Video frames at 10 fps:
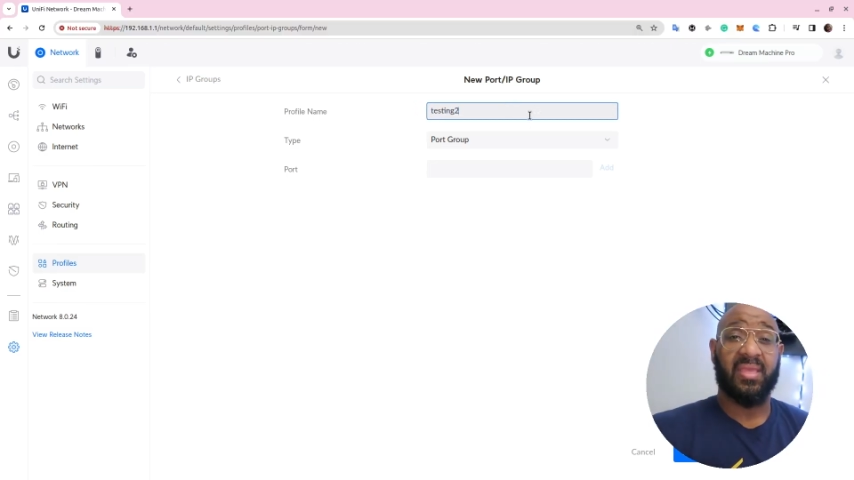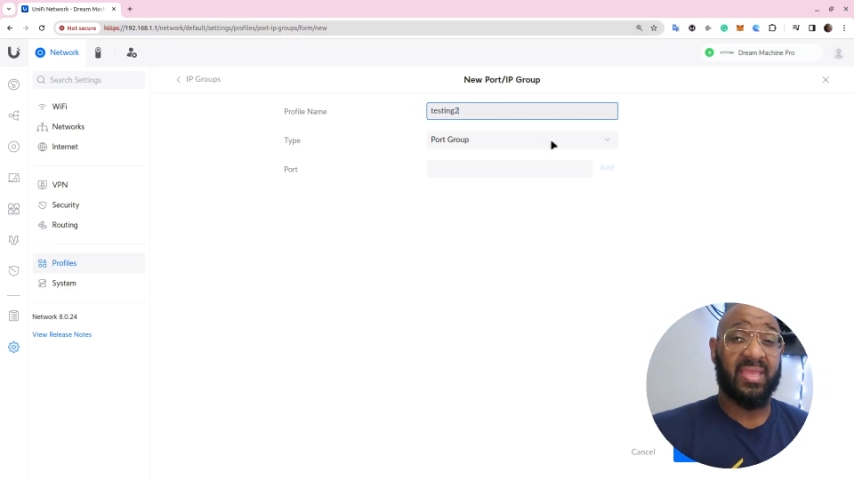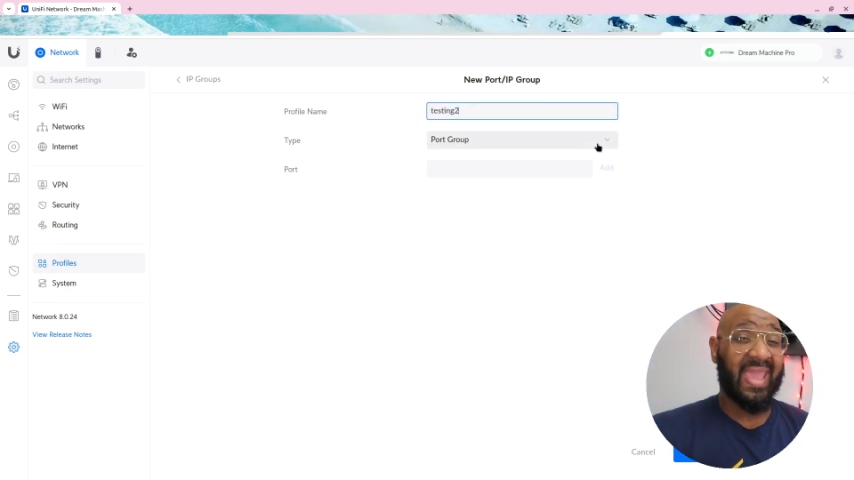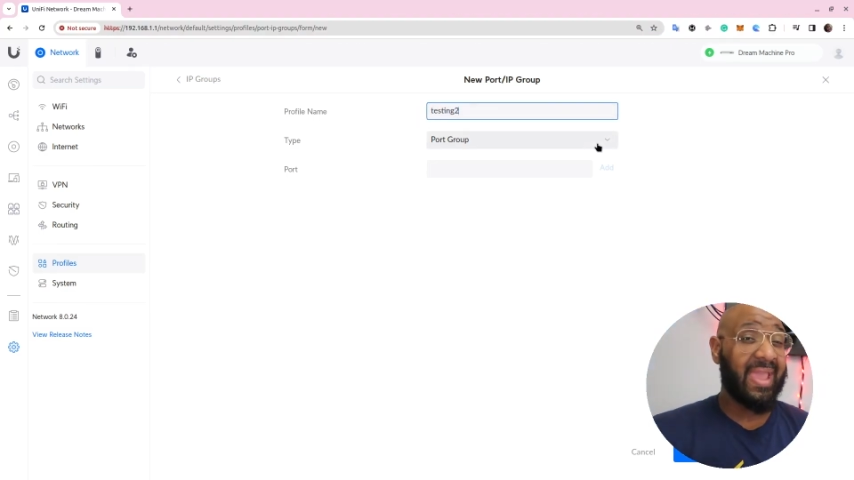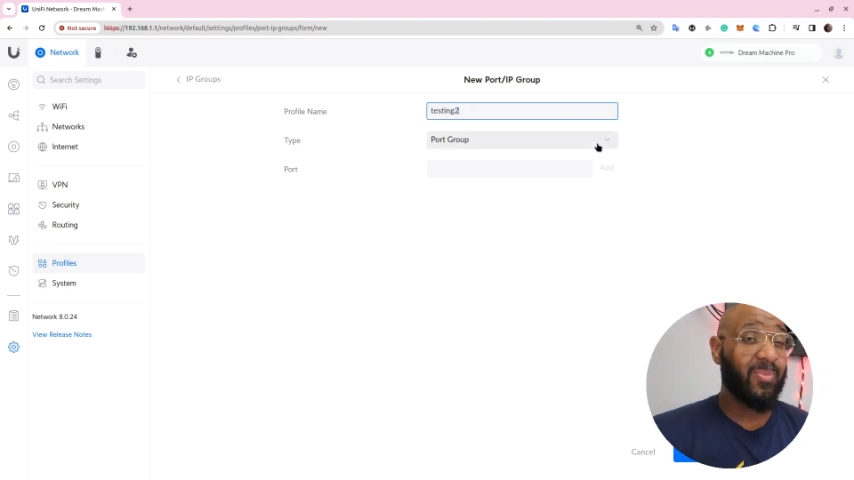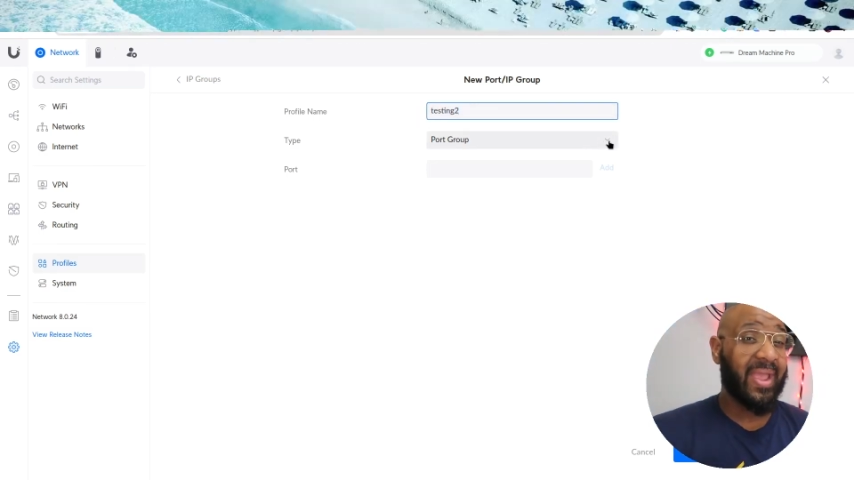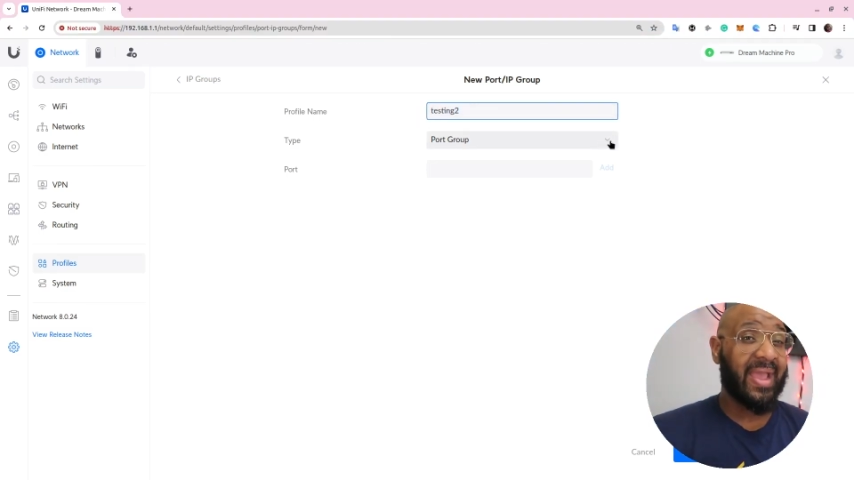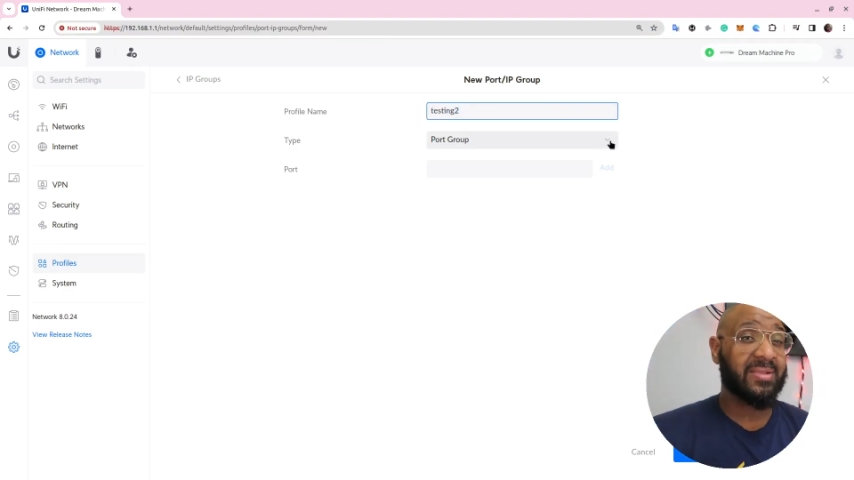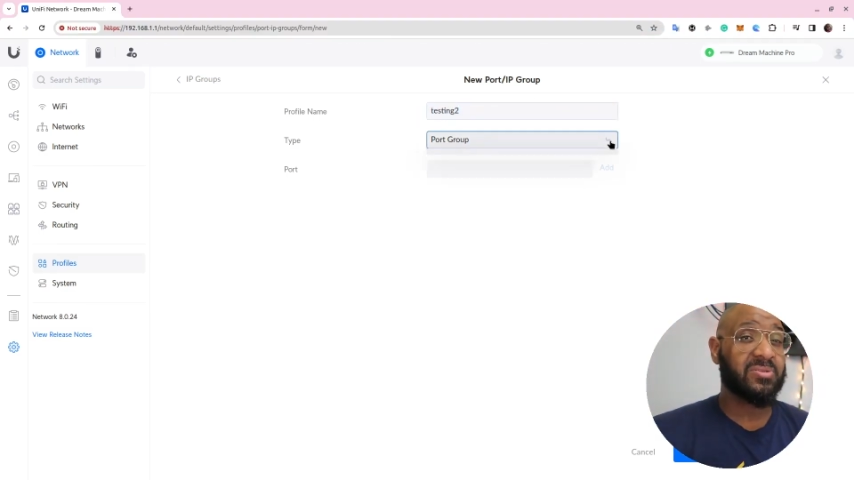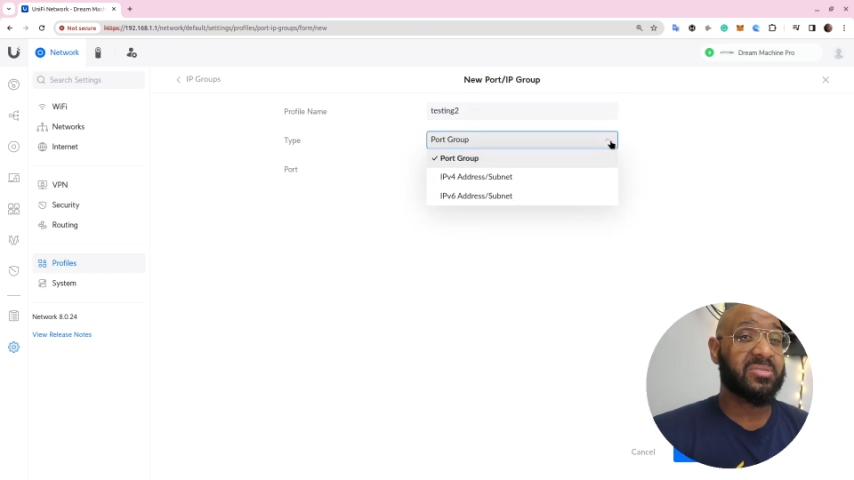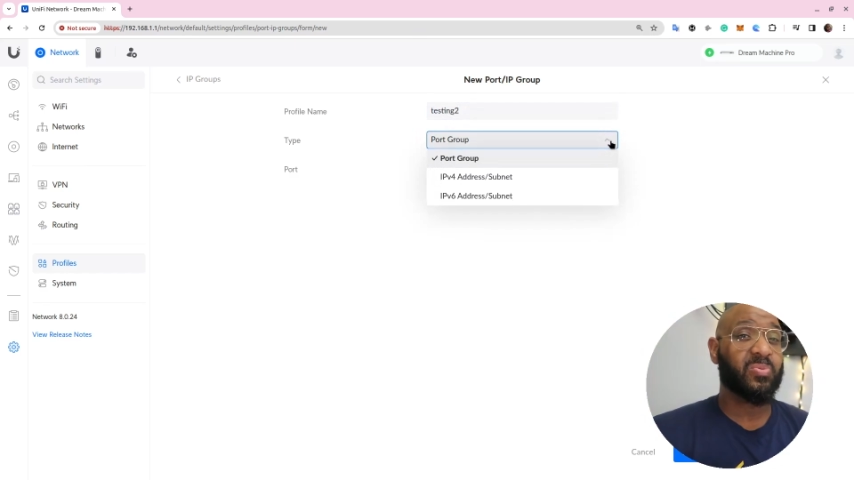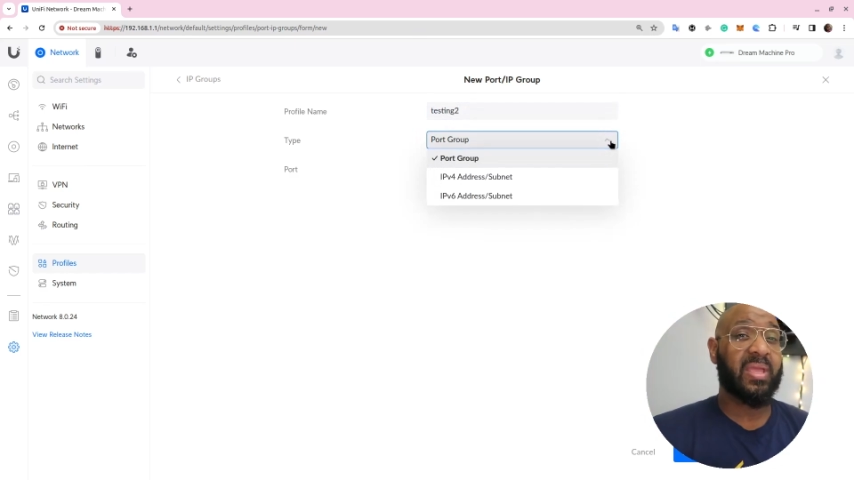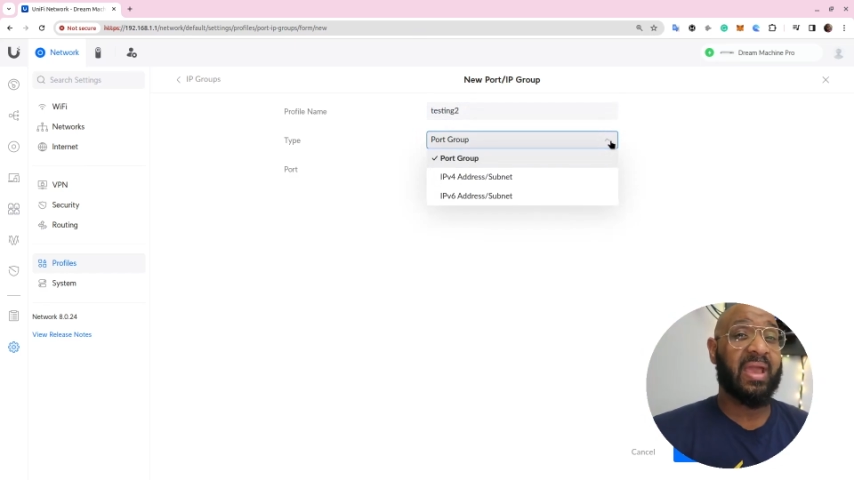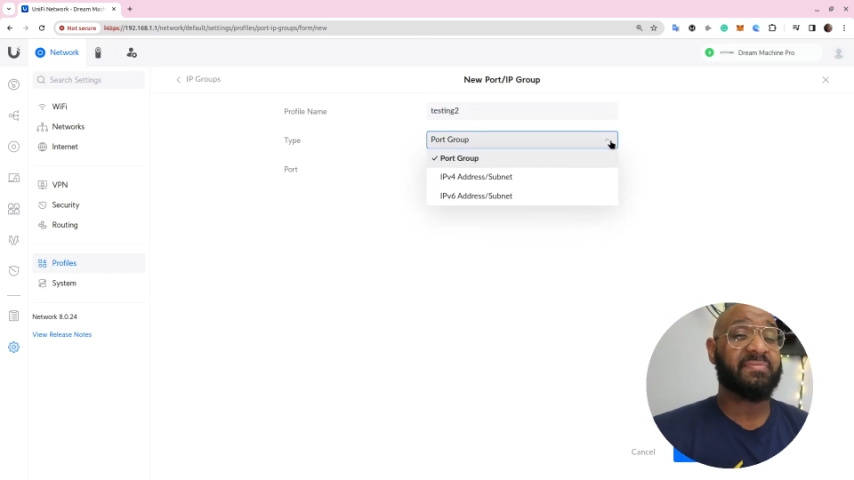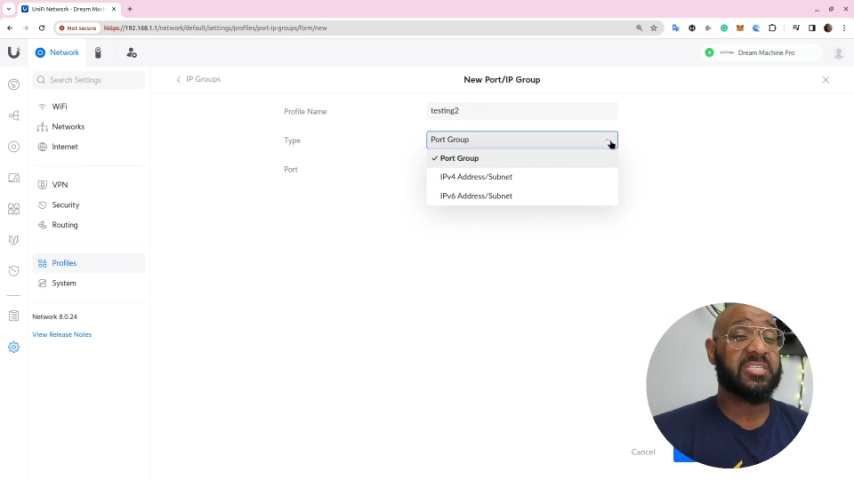the gateway address